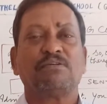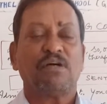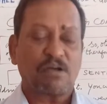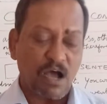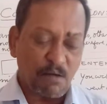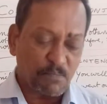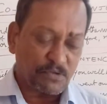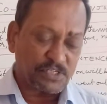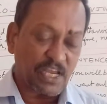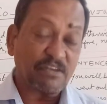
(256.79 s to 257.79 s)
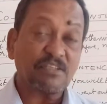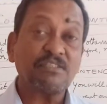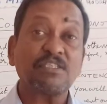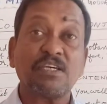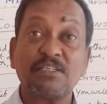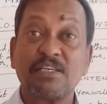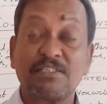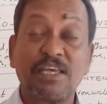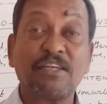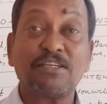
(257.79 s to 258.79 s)
A compound sentence is a
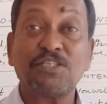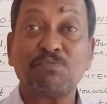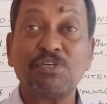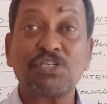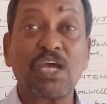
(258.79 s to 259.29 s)
sentence which